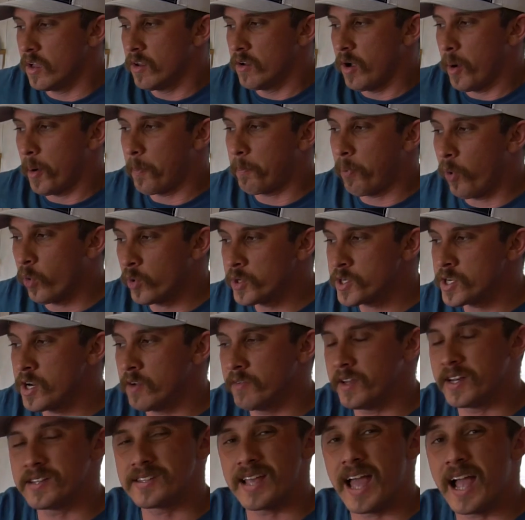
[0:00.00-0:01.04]
a portion of
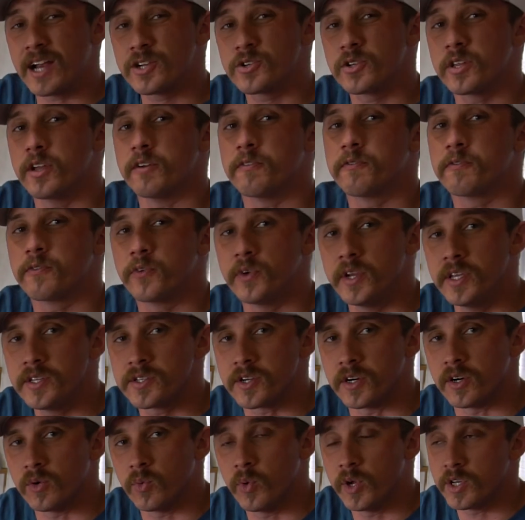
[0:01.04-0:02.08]
it is actually a
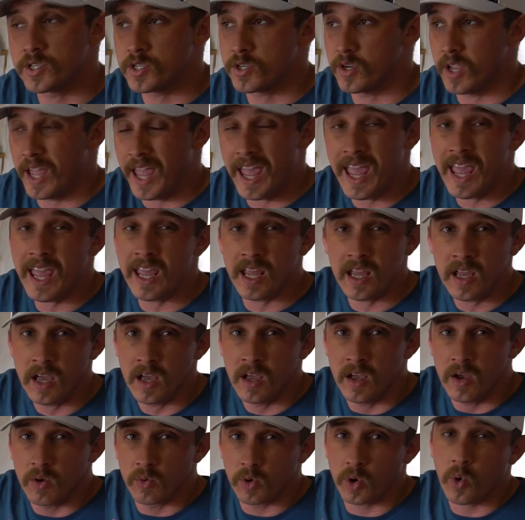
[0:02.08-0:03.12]
freezer, which A,
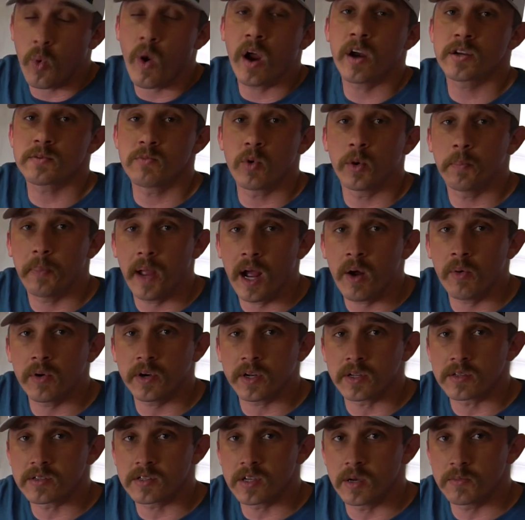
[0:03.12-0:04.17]
requires more power
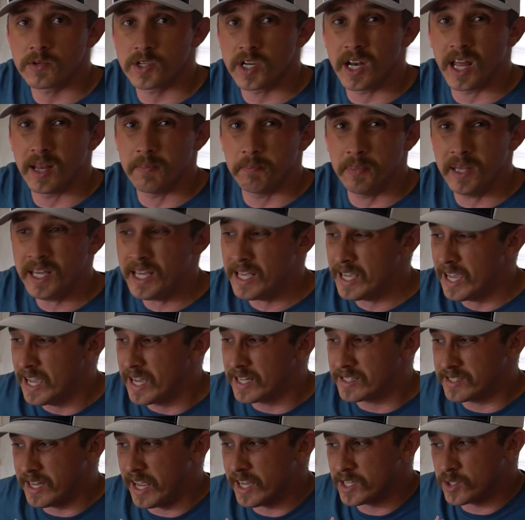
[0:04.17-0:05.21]
consumption, and B,
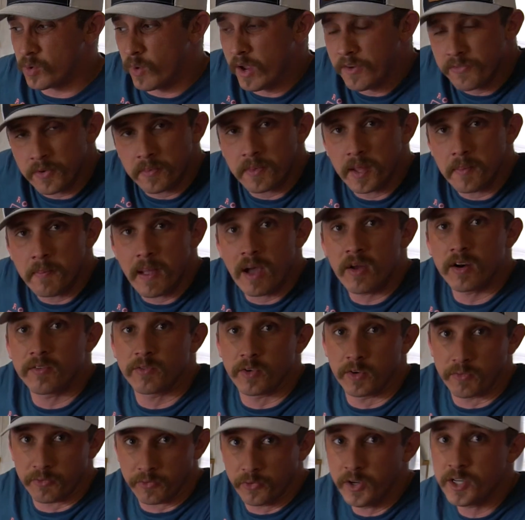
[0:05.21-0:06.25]
takes away from the amount of
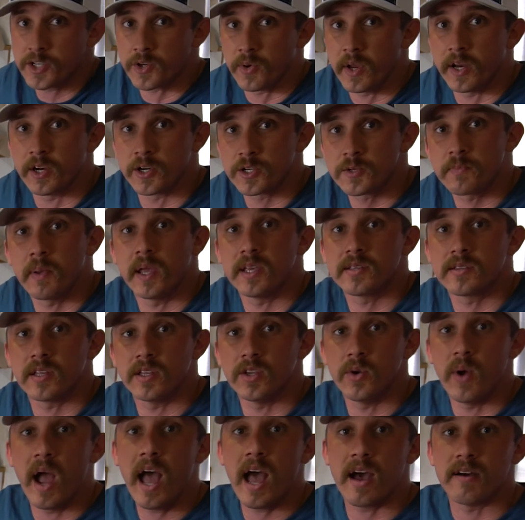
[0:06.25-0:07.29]
refrigerator space that
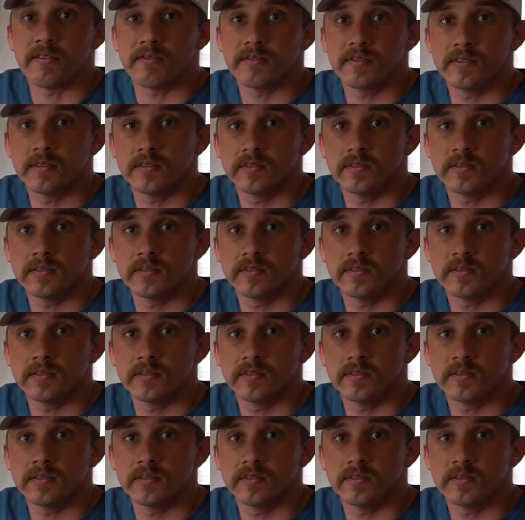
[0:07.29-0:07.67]
you have.